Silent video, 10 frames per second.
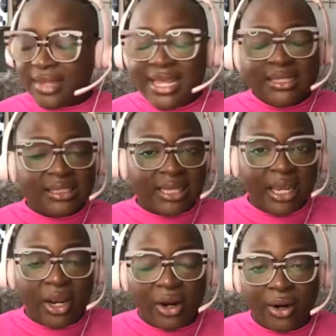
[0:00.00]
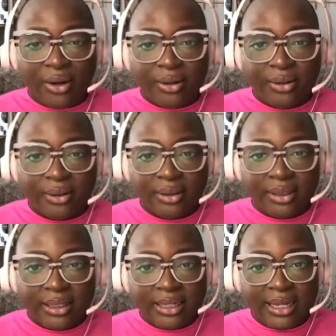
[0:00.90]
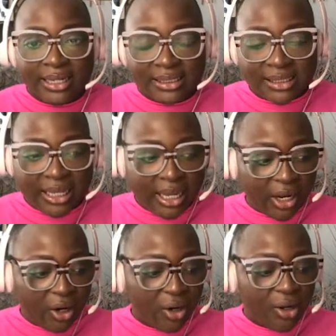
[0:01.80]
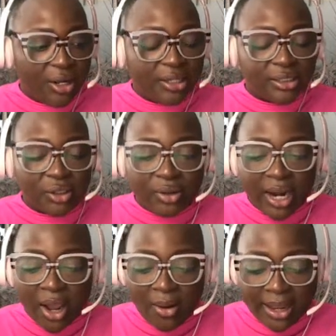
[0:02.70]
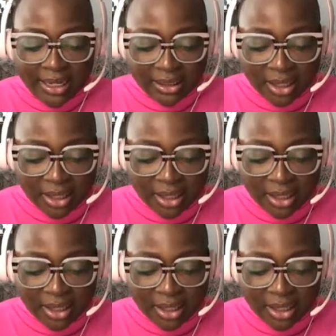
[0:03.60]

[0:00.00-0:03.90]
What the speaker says: it's there. Is there. So now I get the